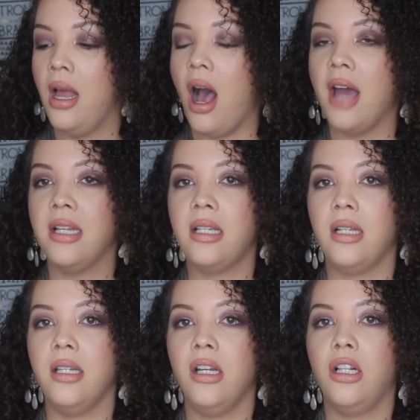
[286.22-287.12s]

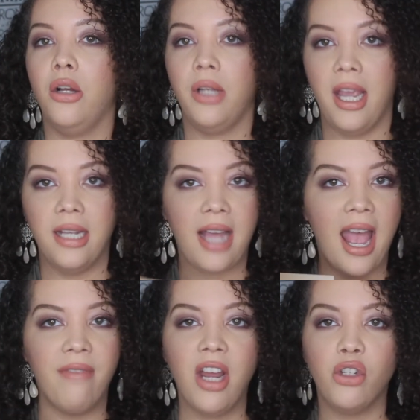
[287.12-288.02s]
Anastasia Glow Kit. I
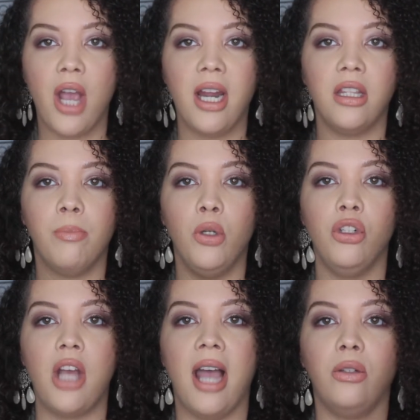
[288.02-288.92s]
have not tried out the
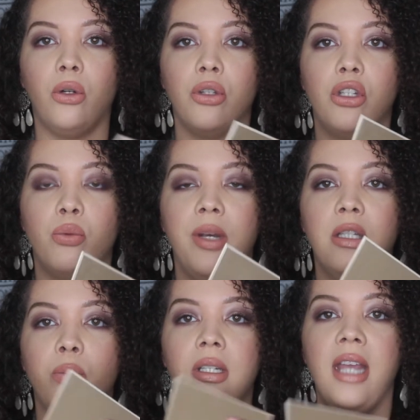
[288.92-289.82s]
Moonchild or the
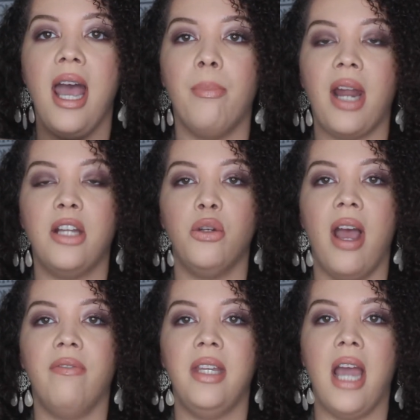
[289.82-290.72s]
Sweets one yet, but I do
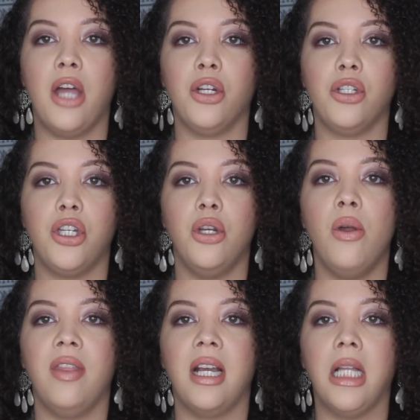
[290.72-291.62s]
have the other
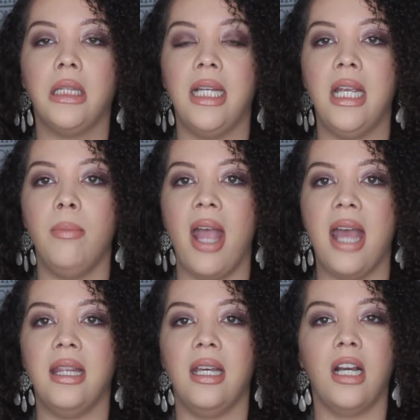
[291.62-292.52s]
two, the Gleam
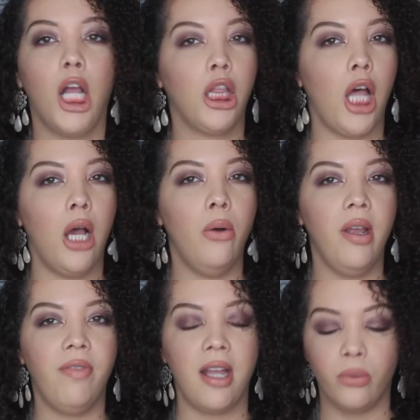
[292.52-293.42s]
and the Glow,
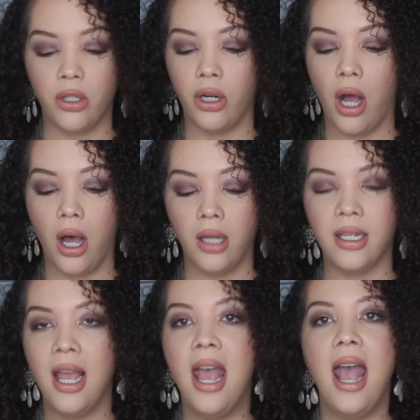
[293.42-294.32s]
if that's what they're
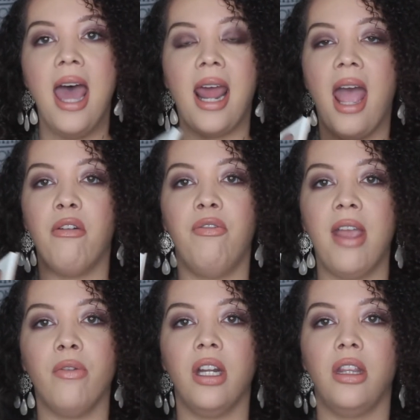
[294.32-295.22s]
called. And I have
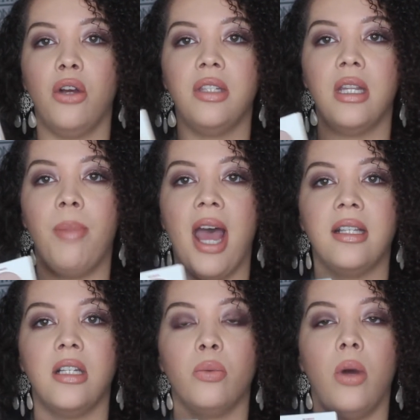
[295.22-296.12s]
favorited those in the
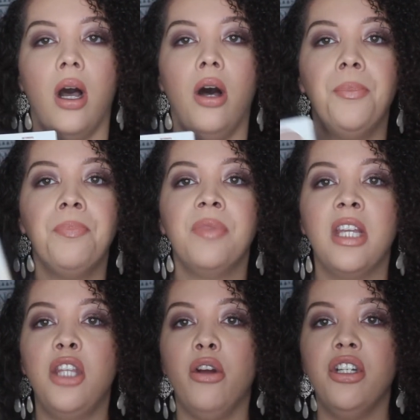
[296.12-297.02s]
past as well.
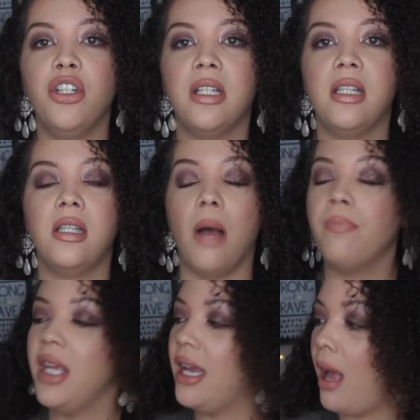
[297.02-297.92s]
There is just
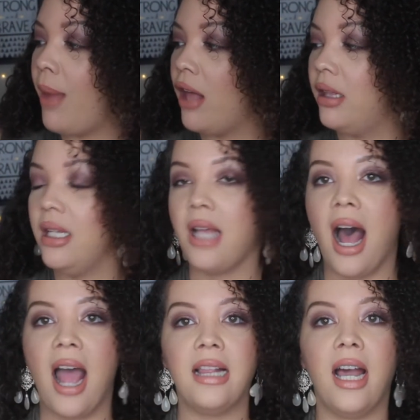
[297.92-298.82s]
something about these
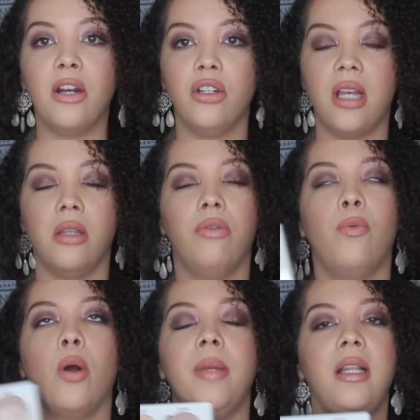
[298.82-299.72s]
highlighters and the
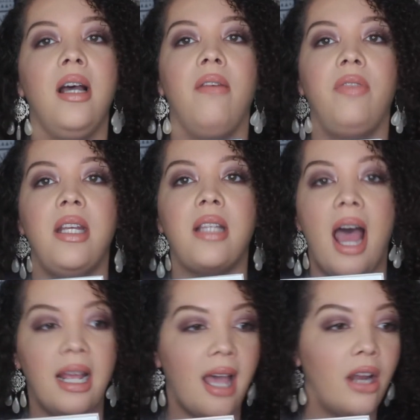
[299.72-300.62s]
formula of these
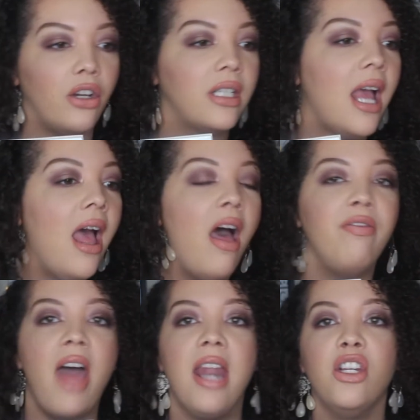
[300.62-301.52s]
highlighters
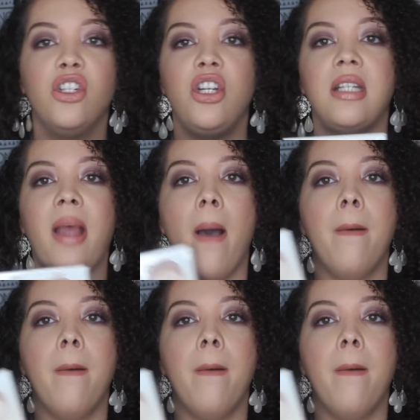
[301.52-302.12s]
that is just